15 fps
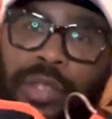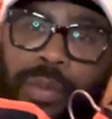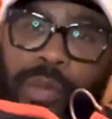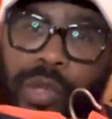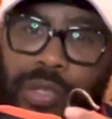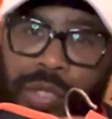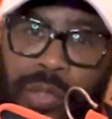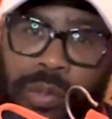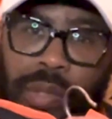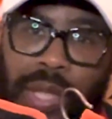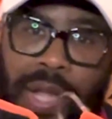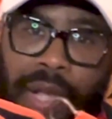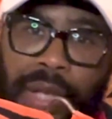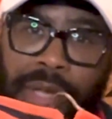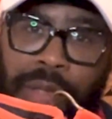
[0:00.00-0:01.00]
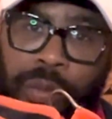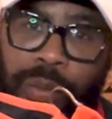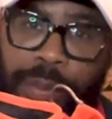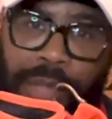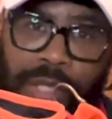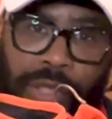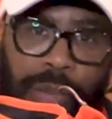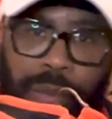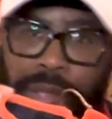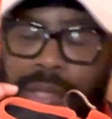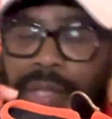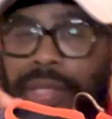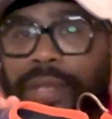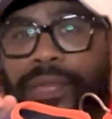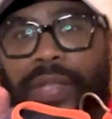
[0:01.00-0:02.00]
also lined, we made sure we
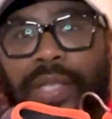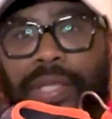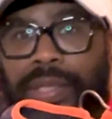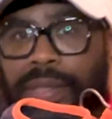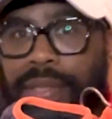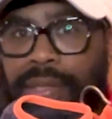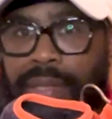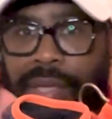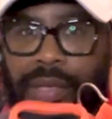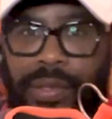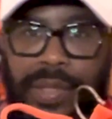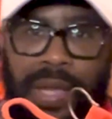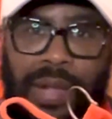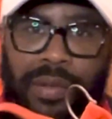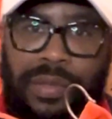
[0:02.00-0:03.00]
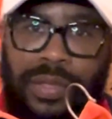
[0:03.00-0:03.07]
didn't leave any details out.